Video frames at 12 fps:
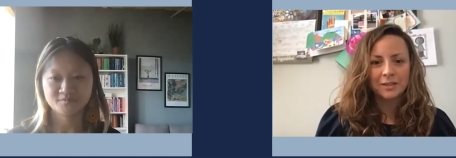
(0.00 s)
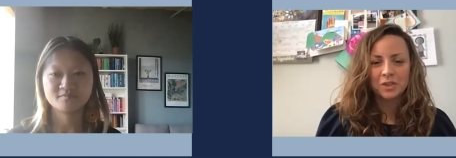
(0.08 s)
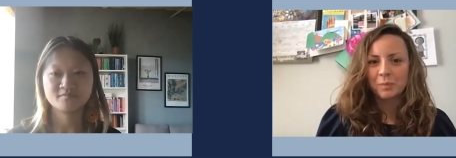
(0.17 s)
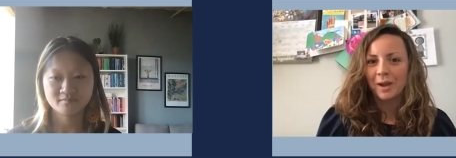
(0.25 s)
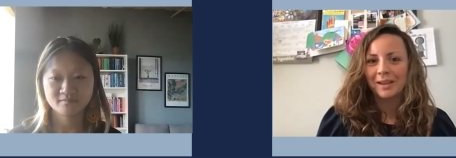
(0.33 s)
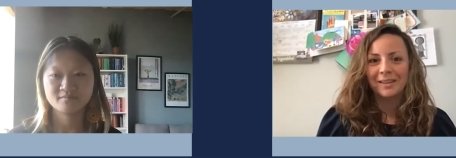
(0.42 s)

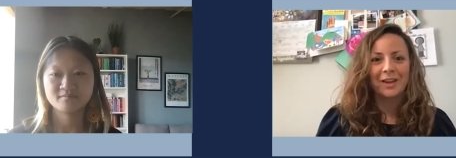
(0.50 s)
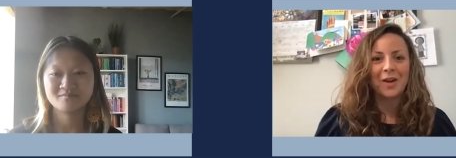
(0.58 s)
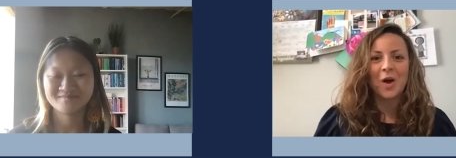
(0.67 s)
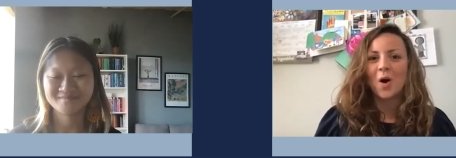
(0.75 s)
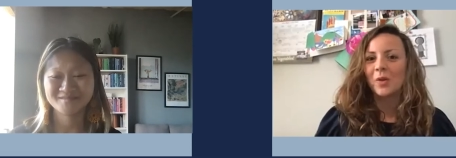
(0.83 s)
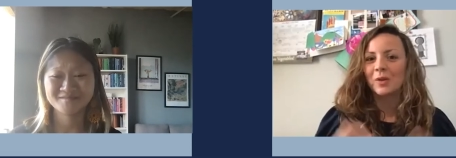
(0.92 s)
Speaker 1: despite like
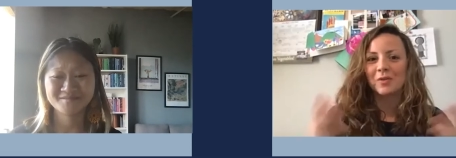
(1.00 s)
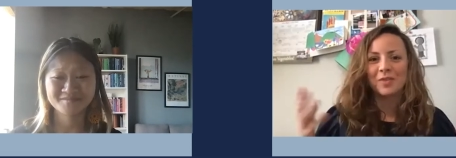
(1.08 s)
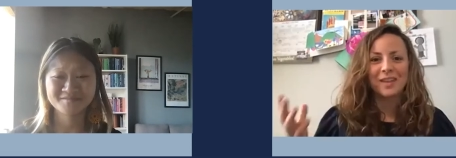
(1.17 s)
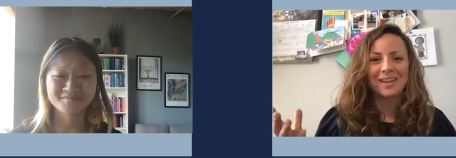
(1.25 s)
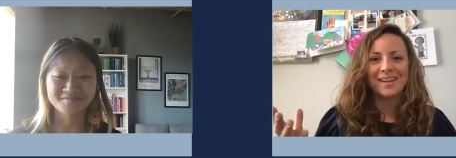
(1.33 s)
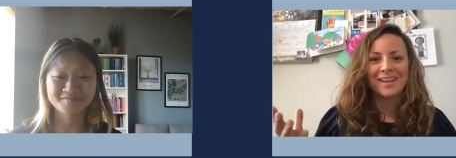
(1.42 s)
all of
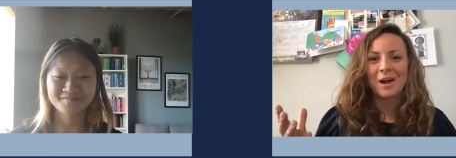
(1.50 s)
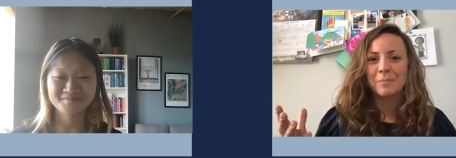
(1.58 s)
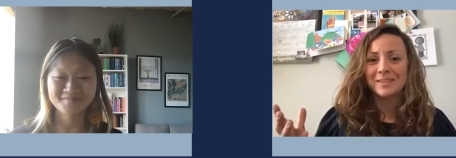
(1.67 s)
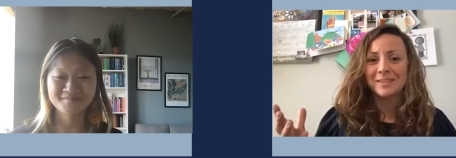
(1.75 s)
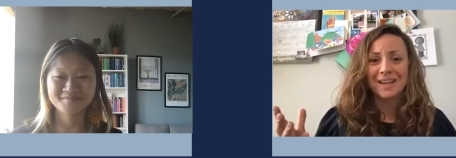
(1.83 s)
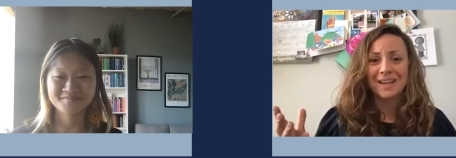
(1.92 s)
the
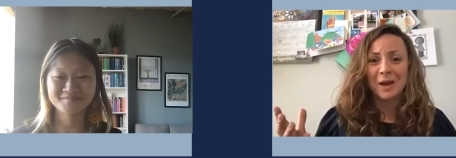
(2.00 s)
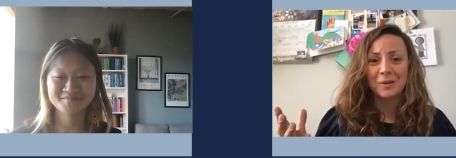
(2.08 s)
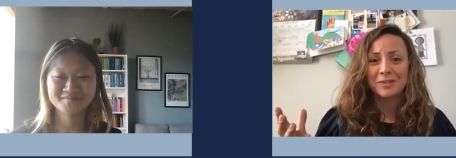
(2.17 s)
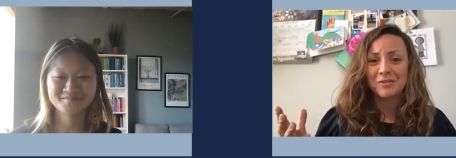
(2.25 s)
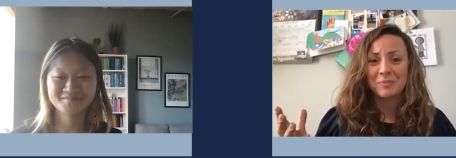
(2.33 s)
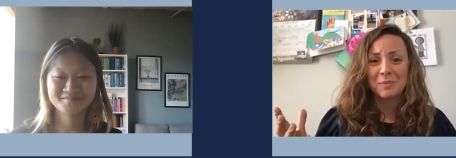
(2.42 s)
ups and
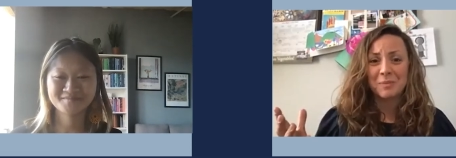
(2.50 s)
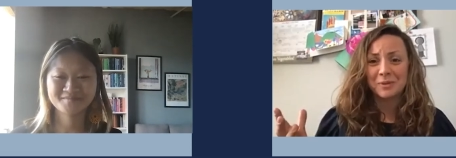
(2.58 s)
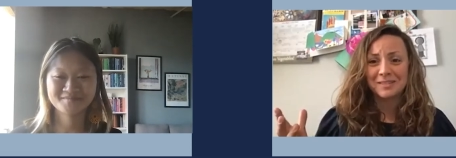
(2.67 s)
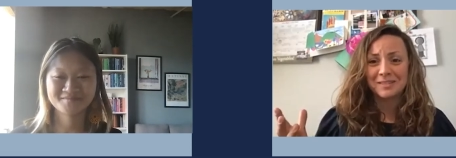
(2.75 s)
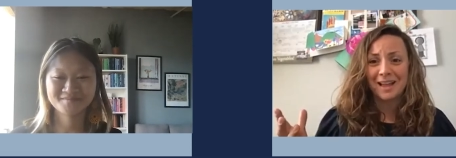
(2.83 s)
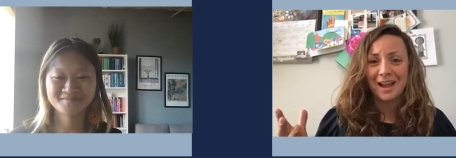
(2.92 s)
downs of
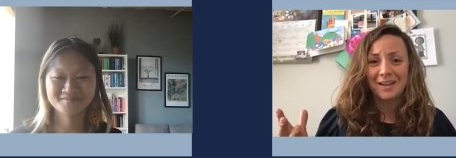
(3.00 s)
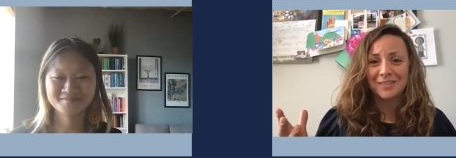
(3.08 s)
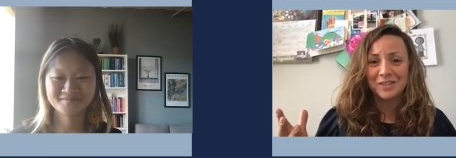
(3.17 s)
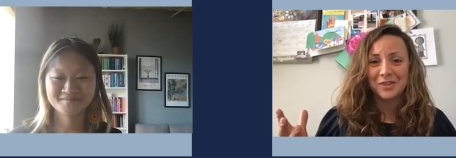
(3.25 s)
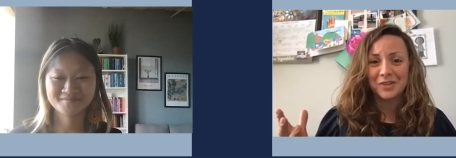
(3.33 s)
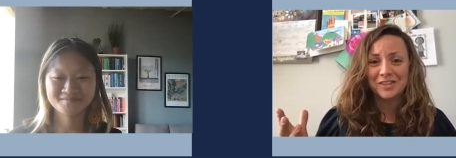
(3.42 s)
people's lives
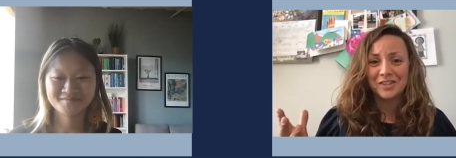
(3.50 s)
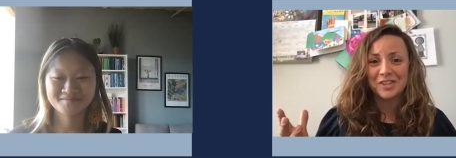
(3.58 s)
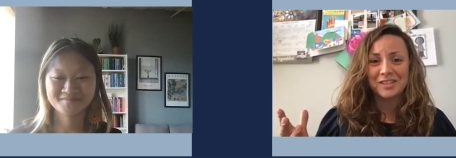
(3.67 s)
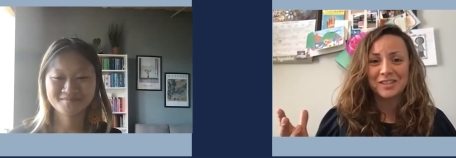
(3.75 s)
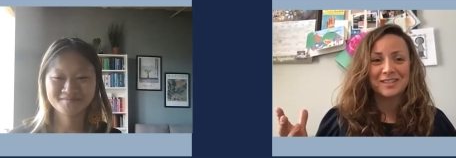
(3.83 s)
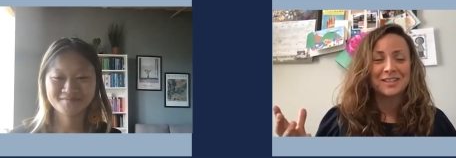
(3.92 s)
and
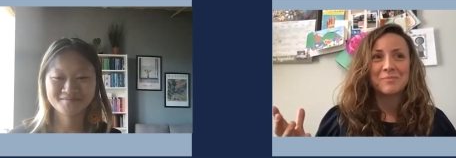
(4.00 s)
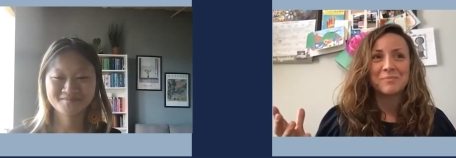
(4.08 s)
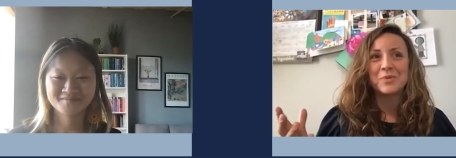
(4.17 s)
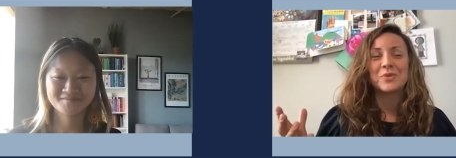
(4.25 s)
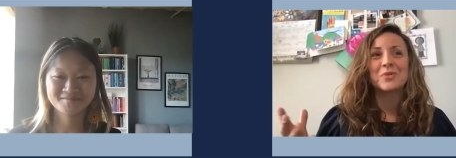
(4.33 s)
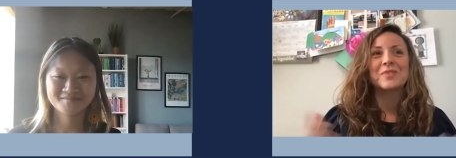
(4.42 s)
transitions and
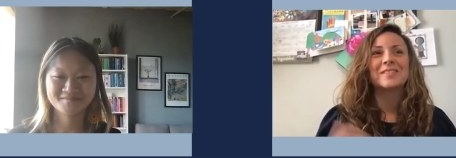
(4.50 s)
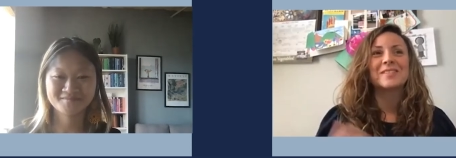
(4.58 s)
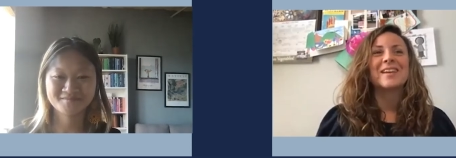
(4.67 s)
moves.